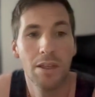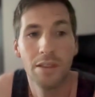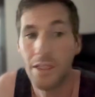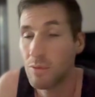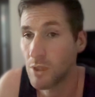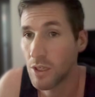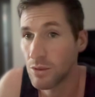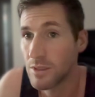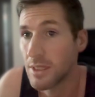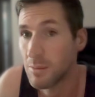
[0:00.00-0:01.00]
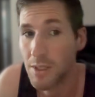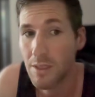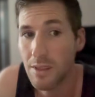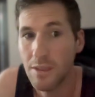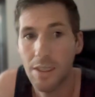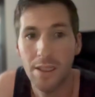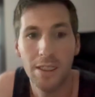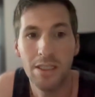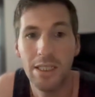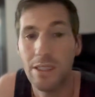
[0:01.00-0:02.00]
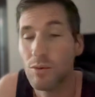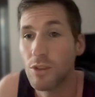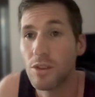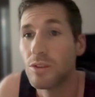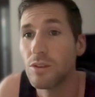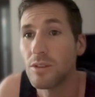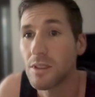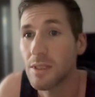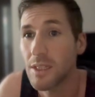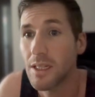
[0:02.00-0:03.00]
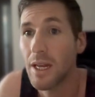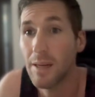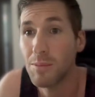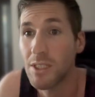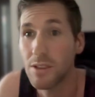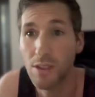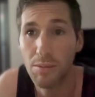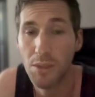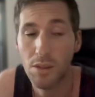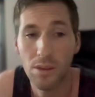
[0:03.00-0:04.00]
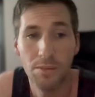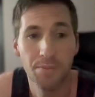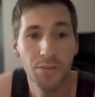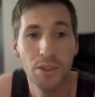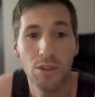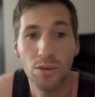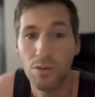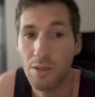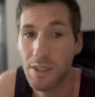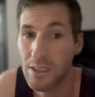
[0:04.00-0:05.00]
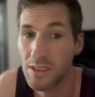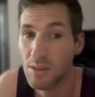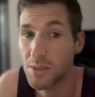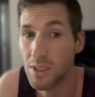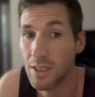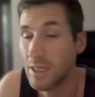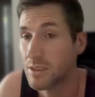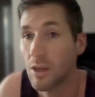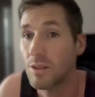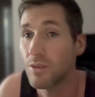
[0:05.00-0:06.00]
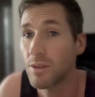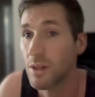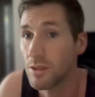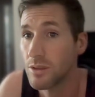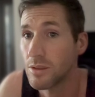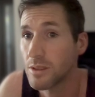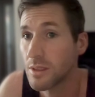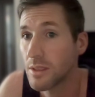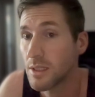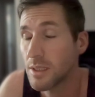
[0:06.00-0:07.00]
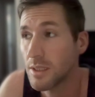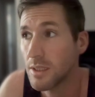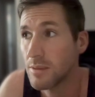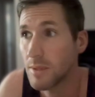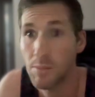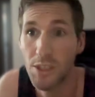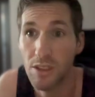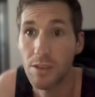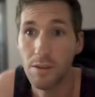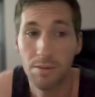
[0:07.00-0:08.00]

Then we load the images. In this case, we're just doing the mness numbers. So this subset has 100,000 images.